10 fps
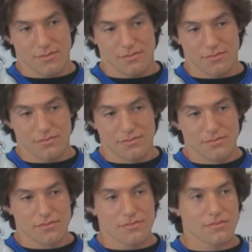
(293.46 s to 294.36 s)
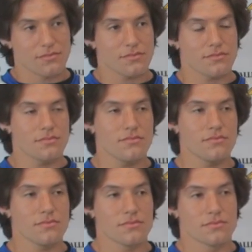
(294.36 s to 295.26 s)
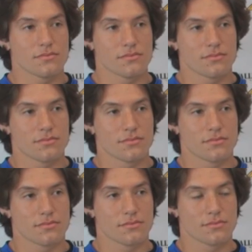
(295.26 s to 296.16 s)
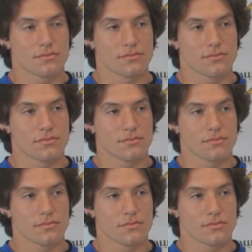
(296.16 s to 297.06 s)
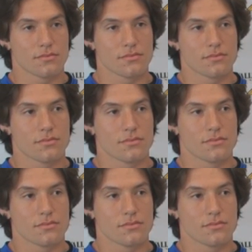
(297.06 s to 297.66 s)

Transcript: No words are spoken by the person on screen.